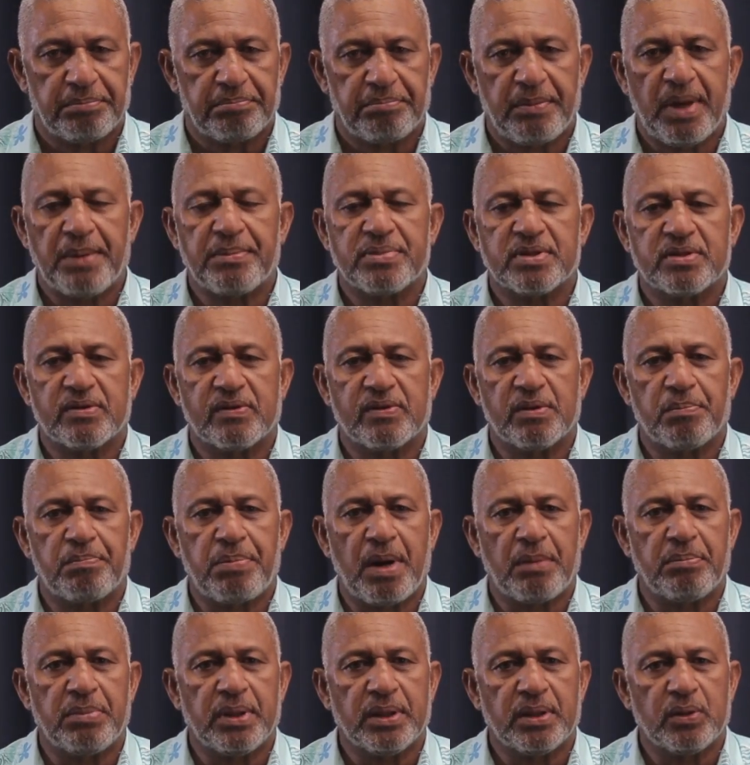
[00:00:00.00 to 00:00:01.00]
Members of the
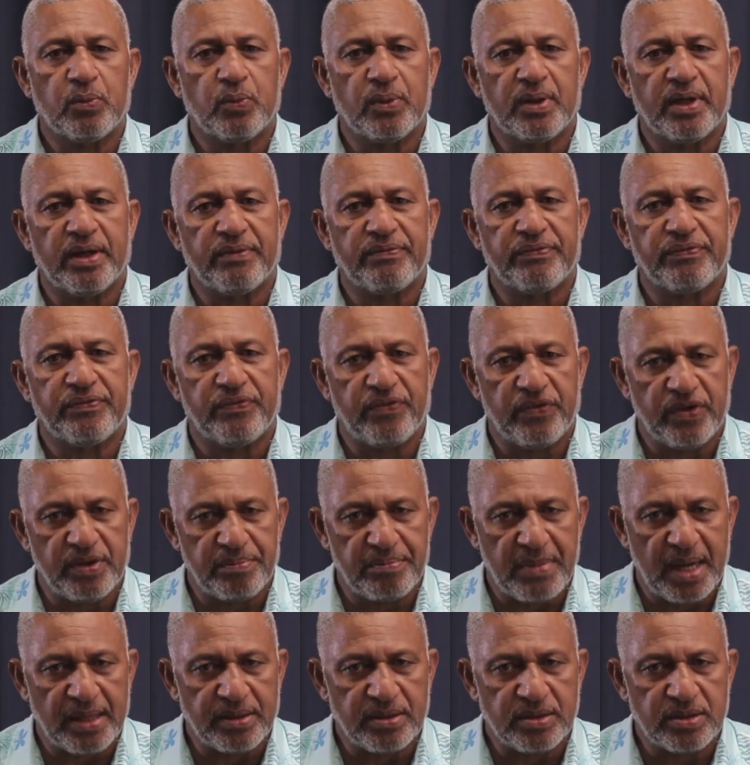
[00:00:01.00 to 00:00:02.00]
public will have 3
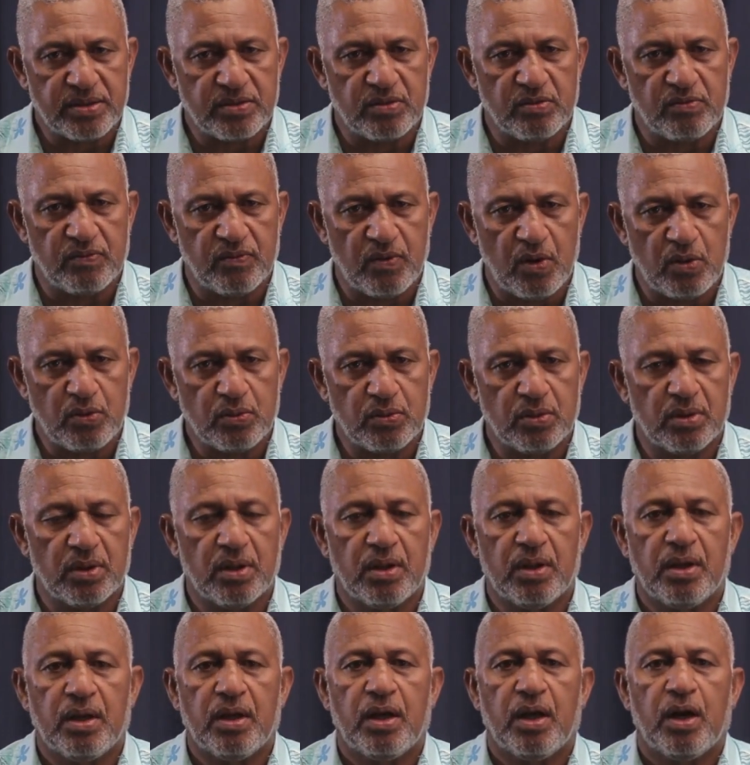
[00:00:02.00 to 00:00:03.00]
months to vote
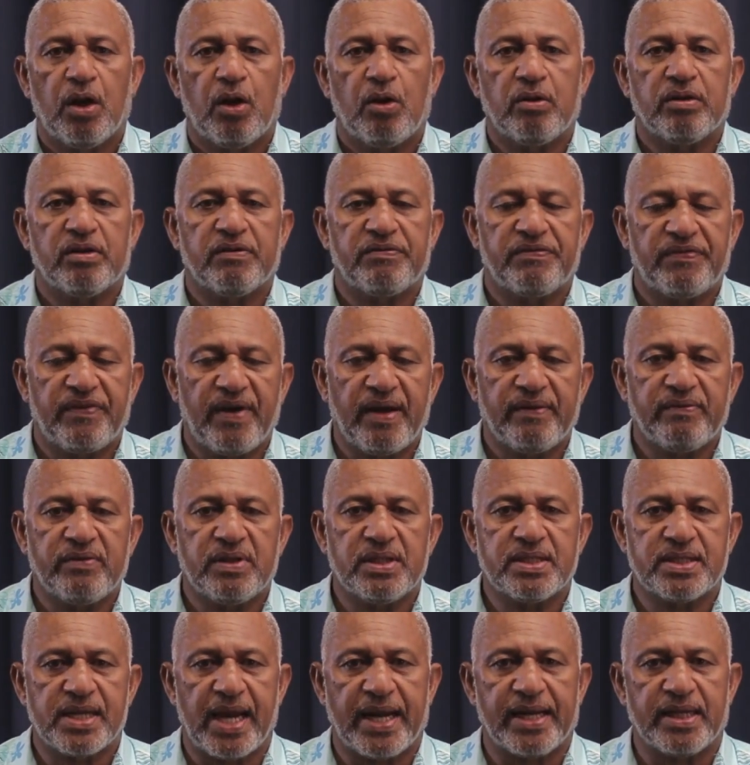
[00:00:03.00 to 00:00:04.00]
on the 5
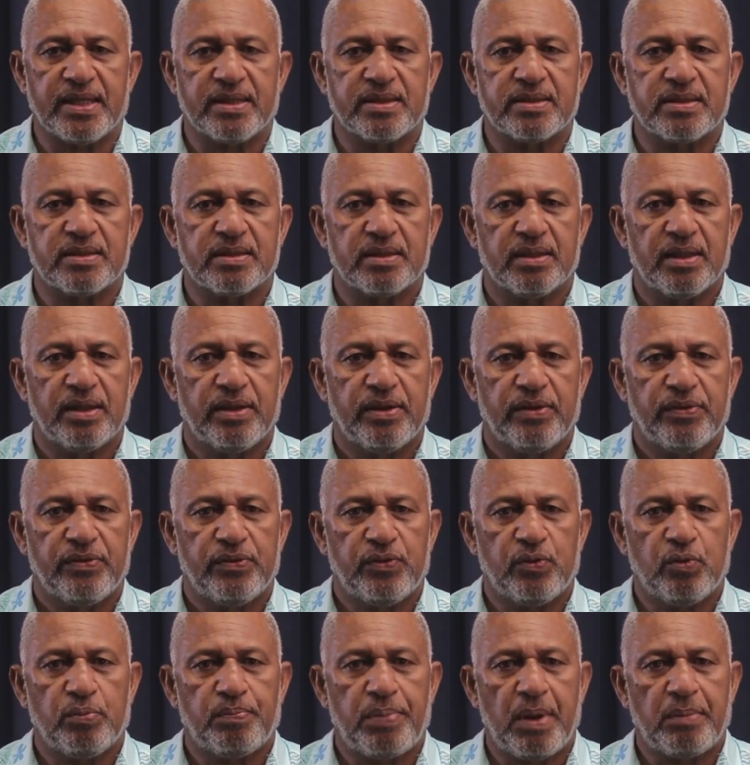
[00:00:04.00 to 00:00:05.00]
designs
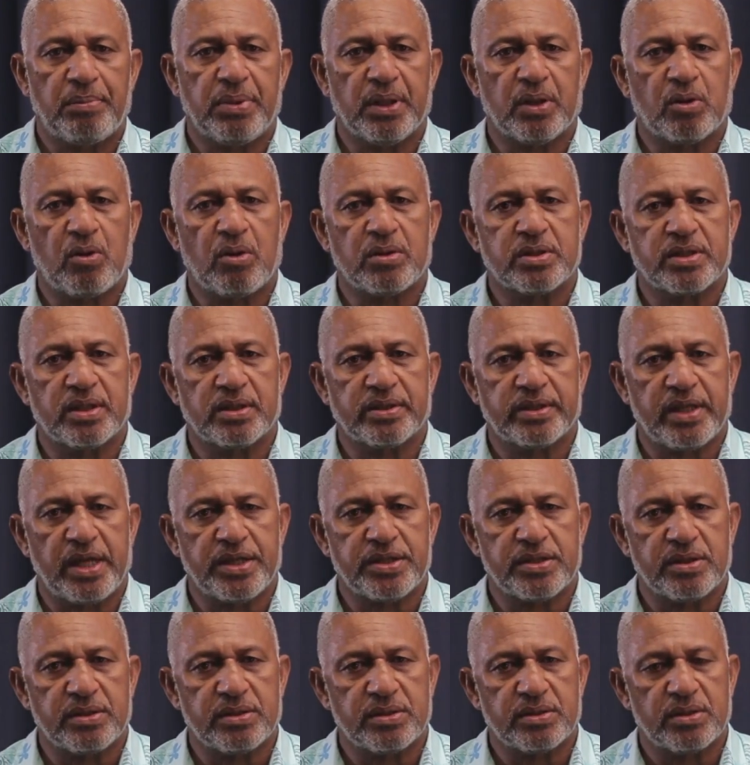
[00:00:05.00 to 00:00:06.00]
through public
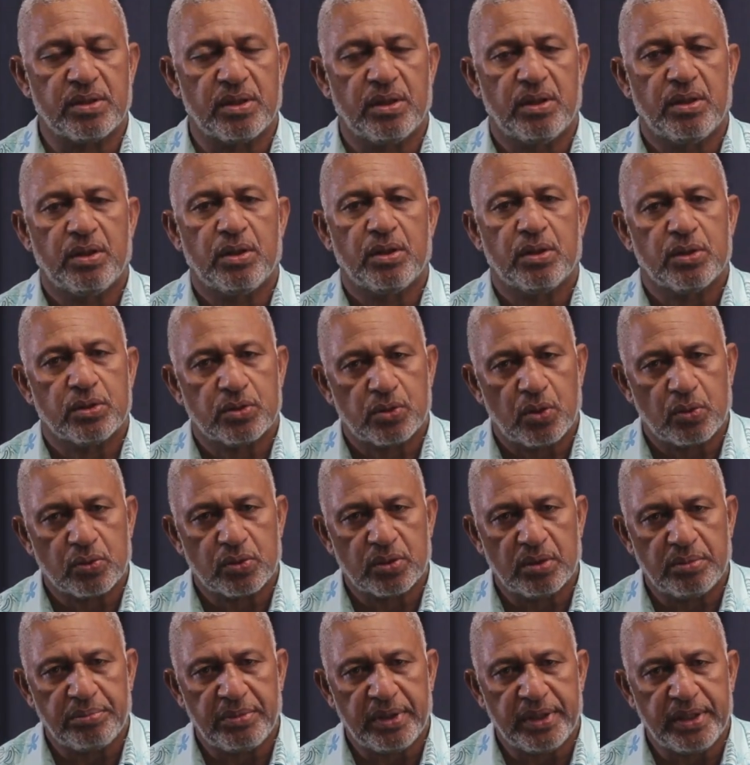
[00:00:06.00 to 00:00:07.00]
consultations,
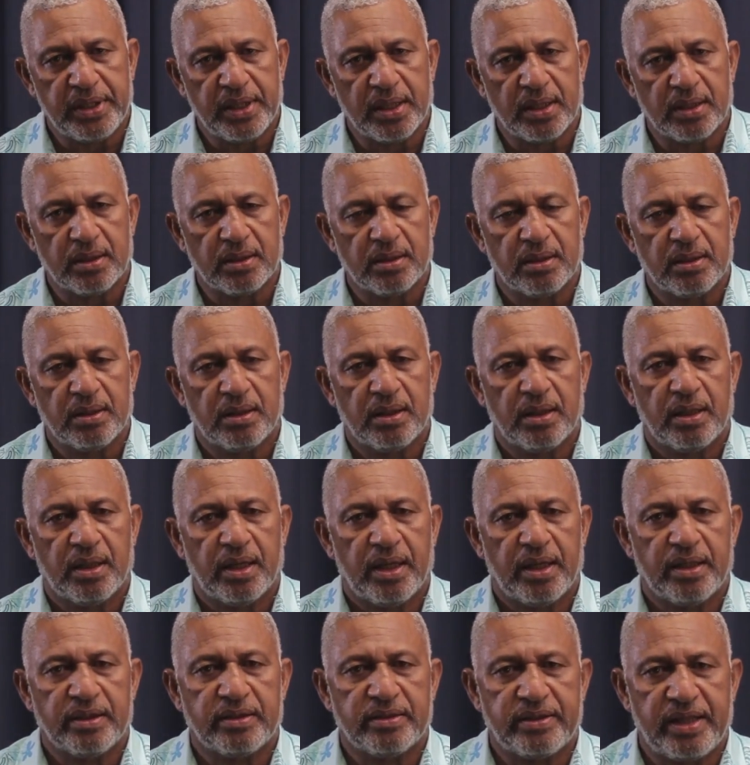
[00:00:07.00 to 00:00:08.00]
social media,
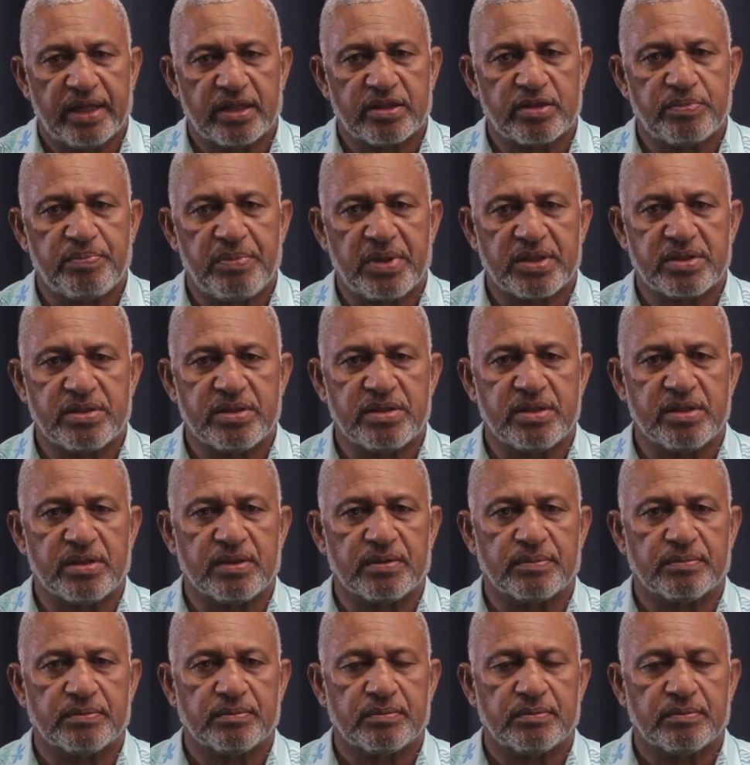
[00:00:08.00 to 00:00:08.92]
and text messaging.